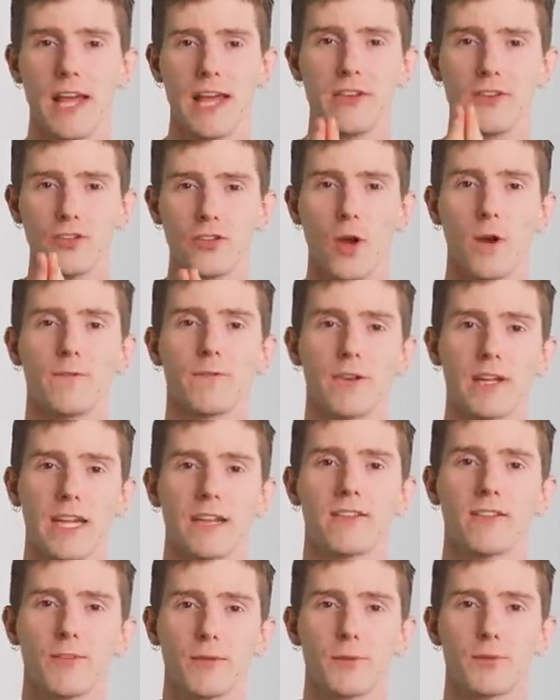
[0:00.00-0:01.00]
and don't
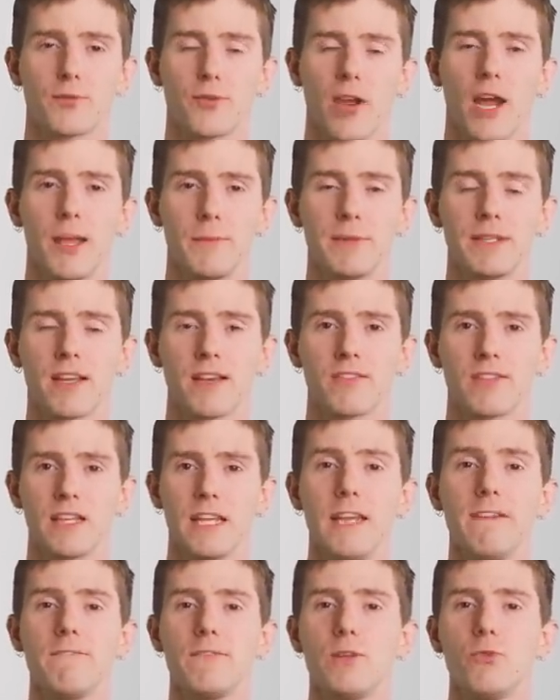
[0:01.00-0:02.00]
forget to subscribe, because
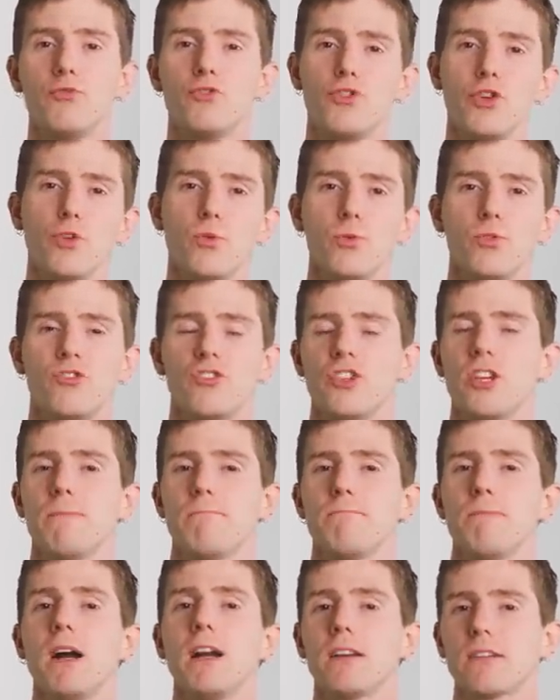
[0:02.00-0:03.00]
if you do,
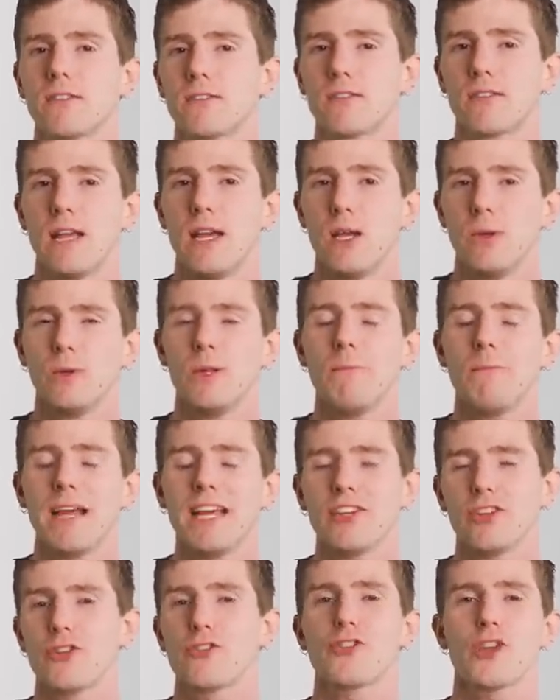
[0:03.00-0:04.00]
chipmunks will
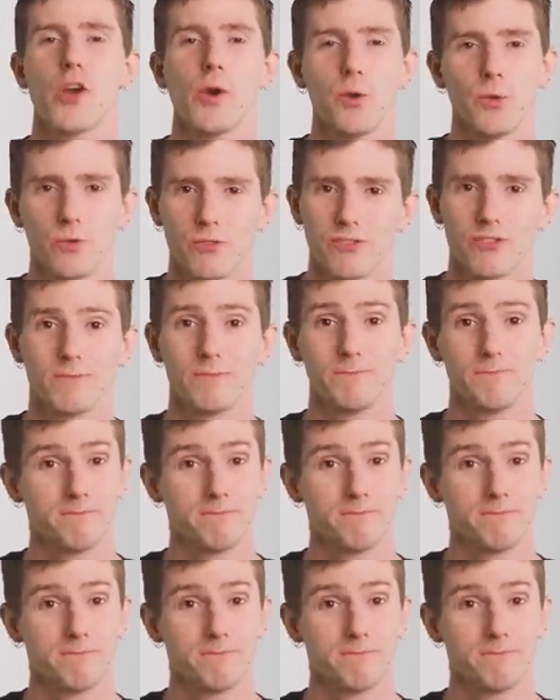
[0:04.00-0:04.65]
bite your toes.